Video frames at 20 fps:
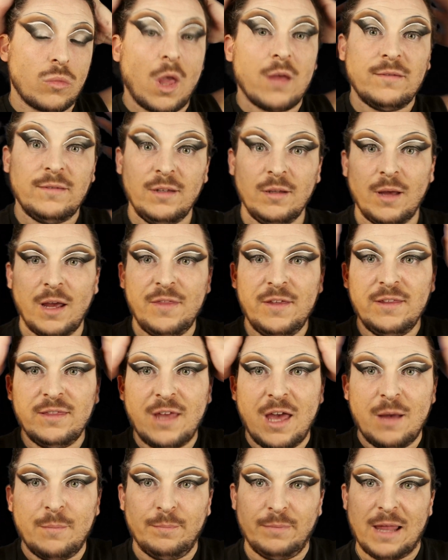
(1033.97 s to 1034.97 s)
See, I think
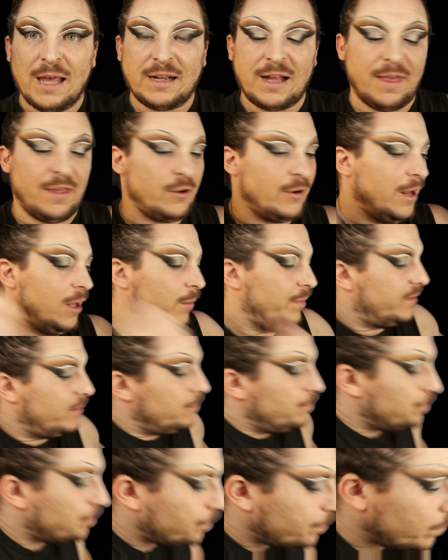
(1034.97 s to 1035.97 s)
the black eyeliner helps.
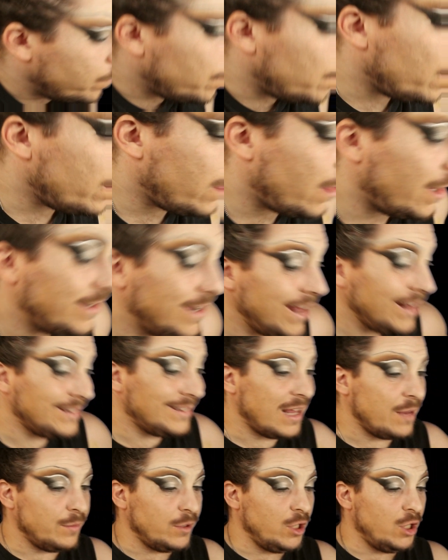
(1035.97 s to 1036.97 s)
Next,
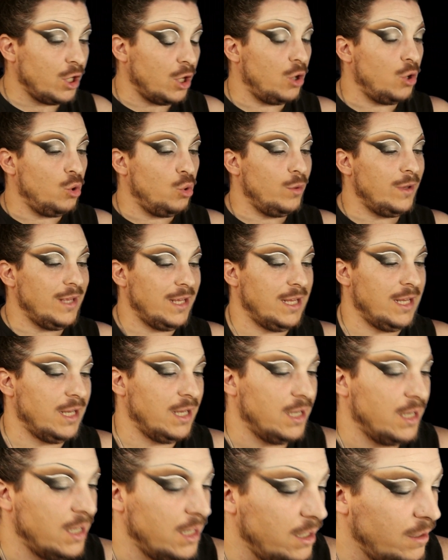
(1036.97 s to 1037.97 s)
I'm going to go
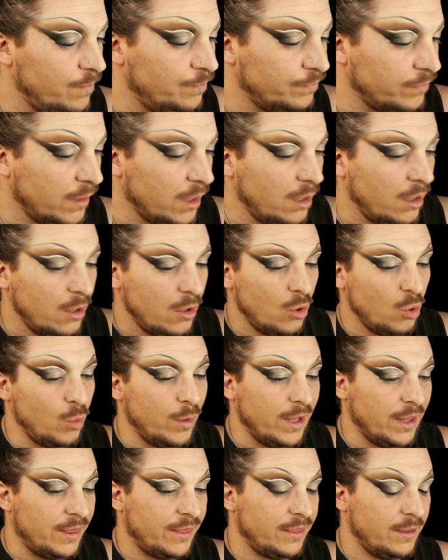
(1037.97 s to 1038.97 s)
in
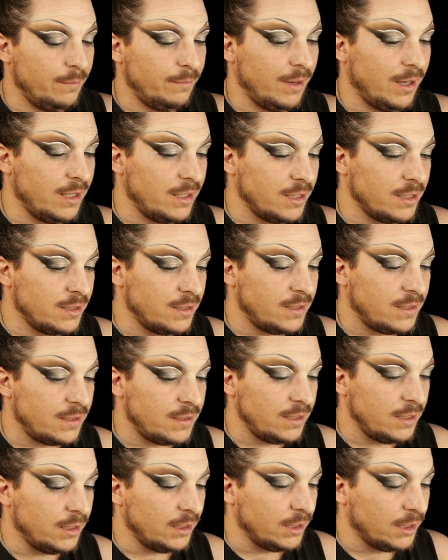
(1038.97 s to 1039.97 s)
with my
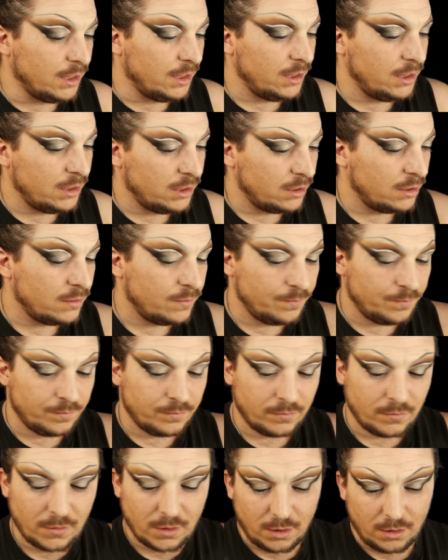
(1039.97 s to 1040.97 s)
concealer.
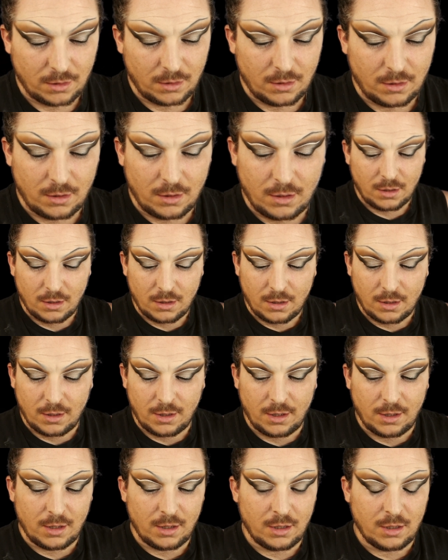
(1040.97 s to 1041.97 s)

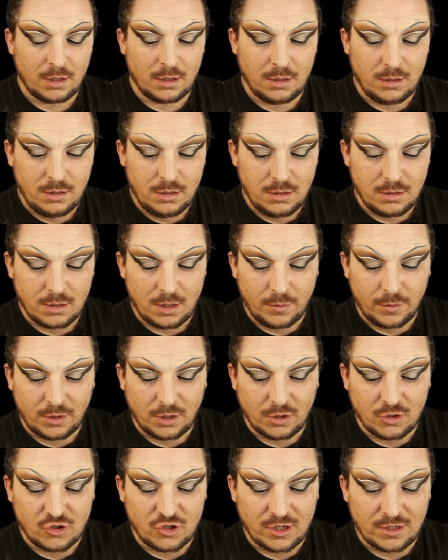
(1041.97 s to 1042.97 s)
And I'm going
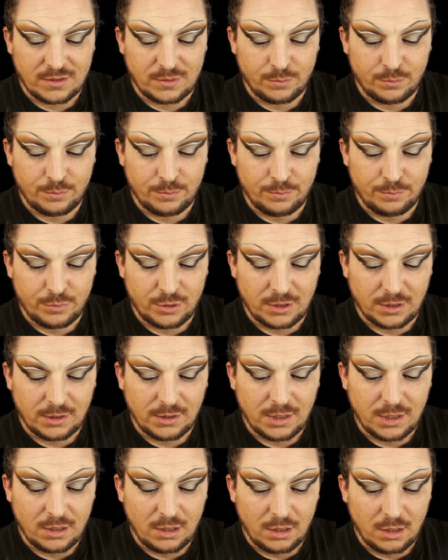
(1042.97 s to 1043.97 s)
to just put a
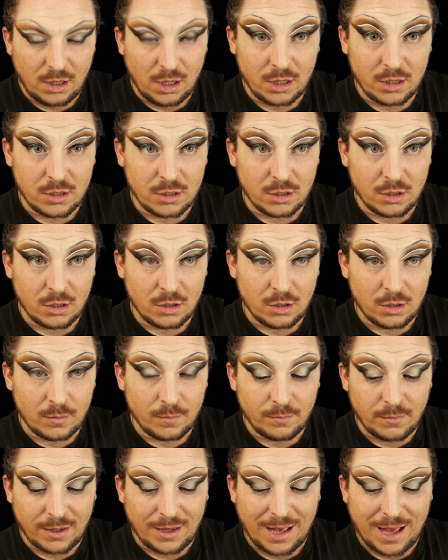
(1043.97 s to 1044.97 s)
little under
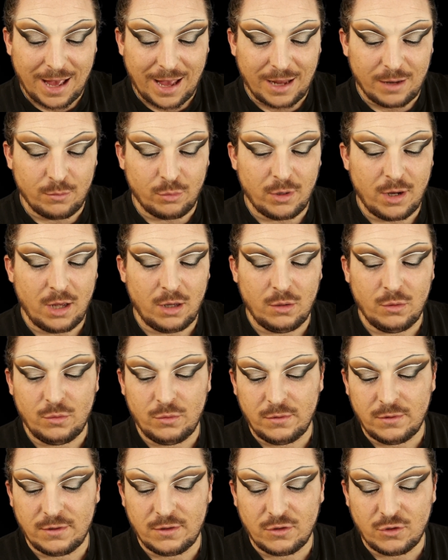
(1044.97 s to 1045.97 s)
my
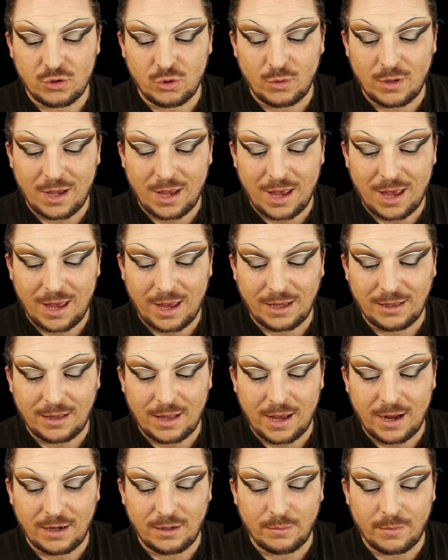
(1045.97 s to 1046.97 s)
eyebrows to
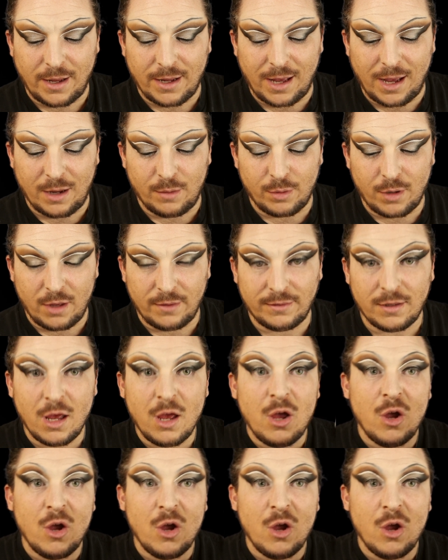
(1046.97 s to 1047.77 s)
highlight my eyebrows,